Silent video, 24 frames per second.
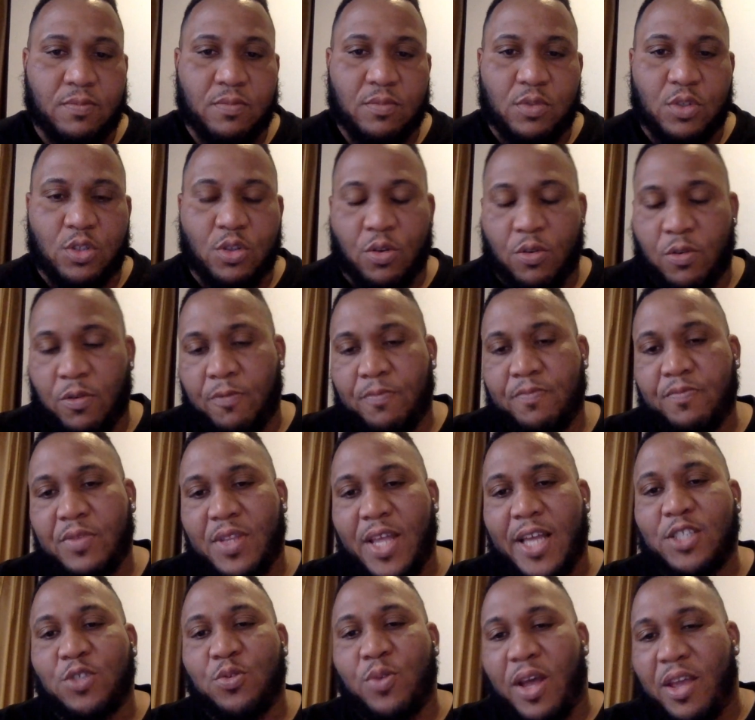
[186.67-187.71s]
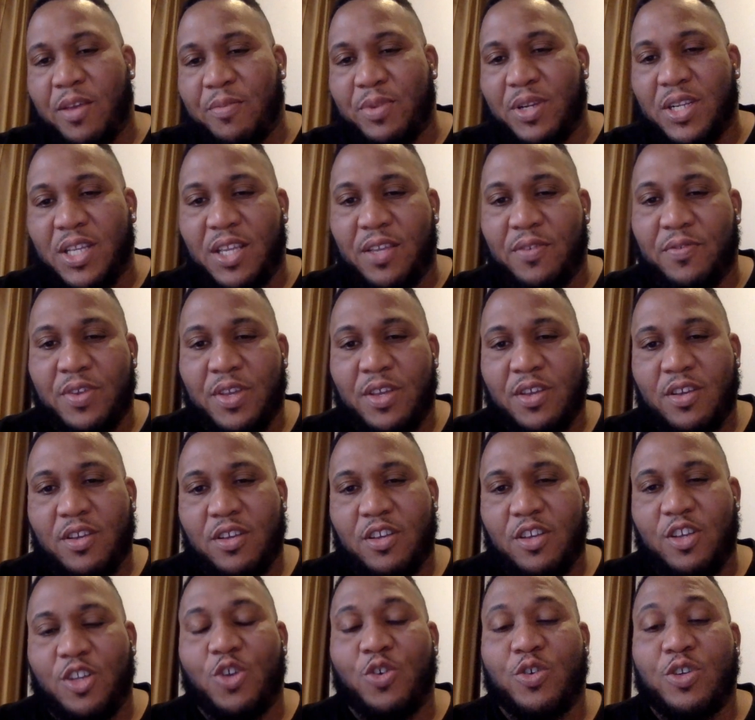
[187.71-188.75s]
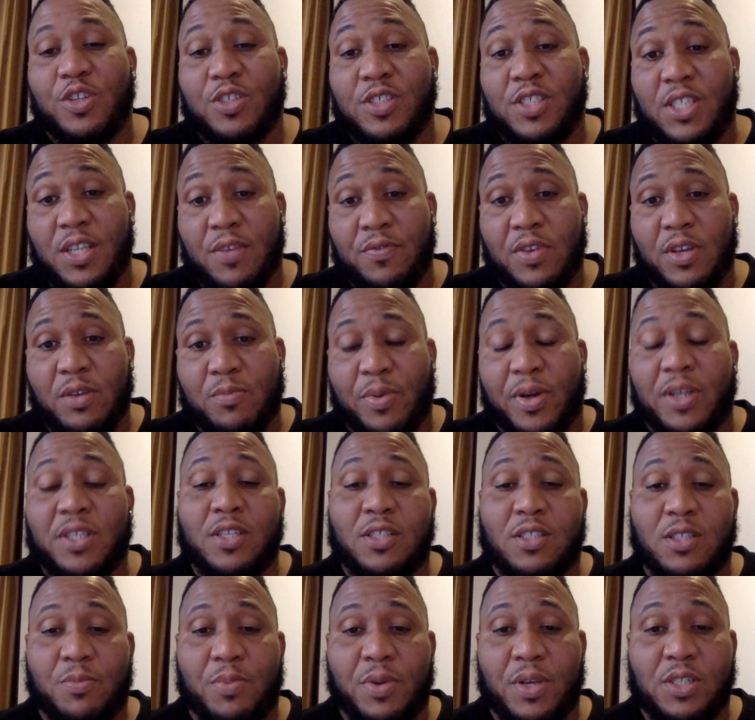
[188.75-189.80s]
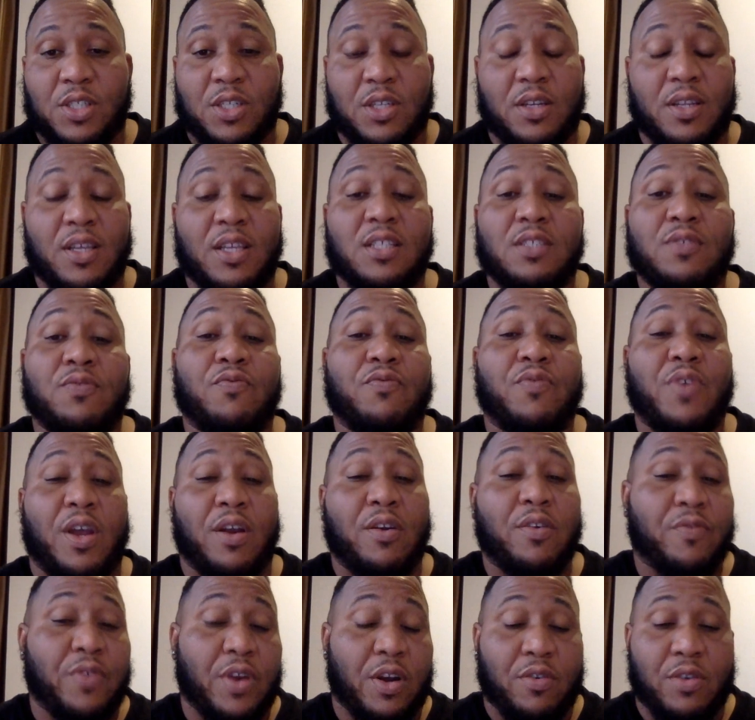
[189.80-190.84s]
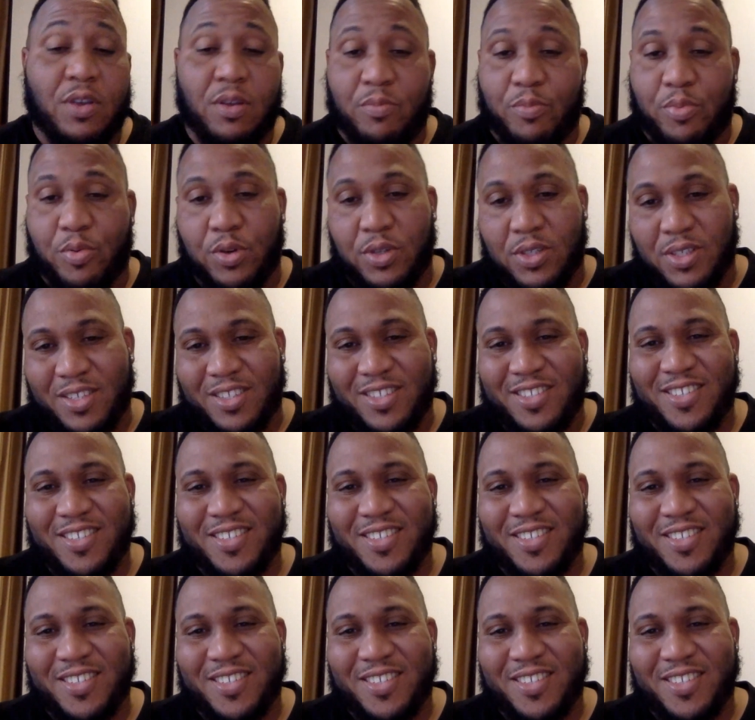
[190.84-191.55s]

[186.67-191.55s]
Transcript: So that's why I believe, you know, your civic participation is very, very important.